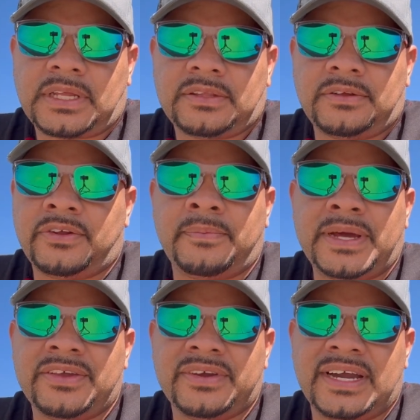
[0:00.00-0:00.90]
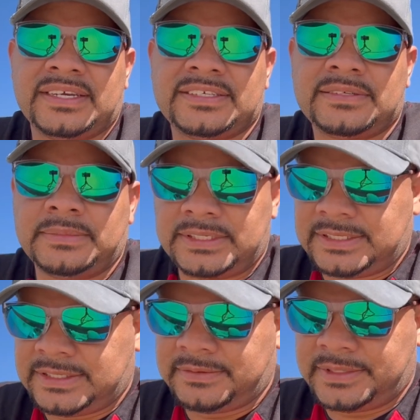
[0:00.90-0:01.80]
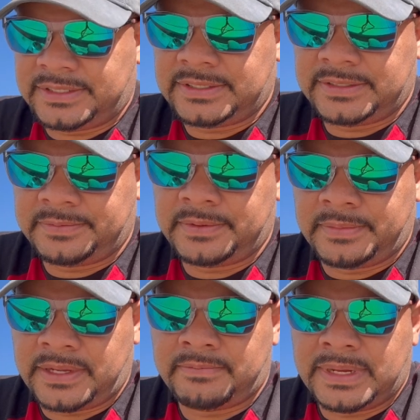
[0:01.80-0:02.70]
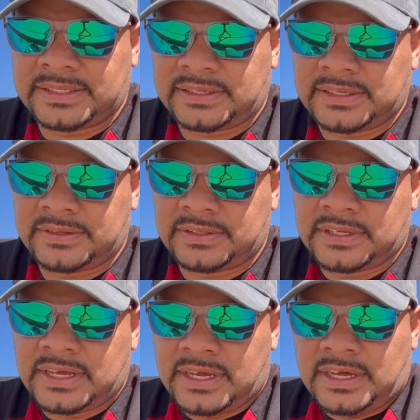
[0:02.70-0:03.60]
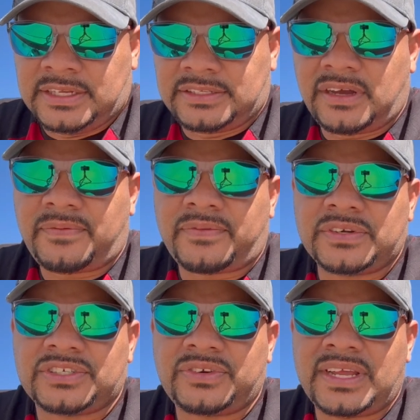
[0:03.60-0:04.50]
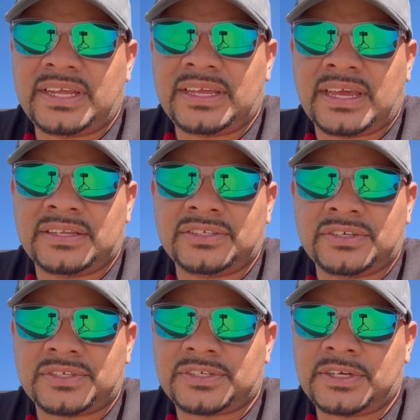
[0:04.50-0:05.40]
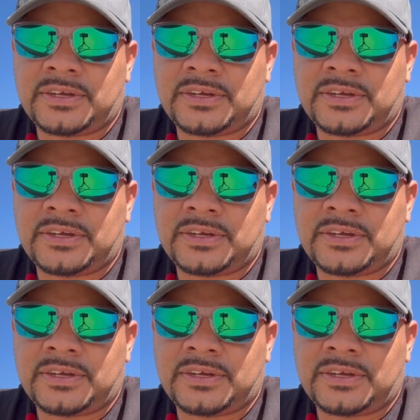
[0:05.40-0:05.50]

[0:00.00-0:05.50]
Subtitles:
don't know about you guys, but it's been being mentally tough, frustrating, and just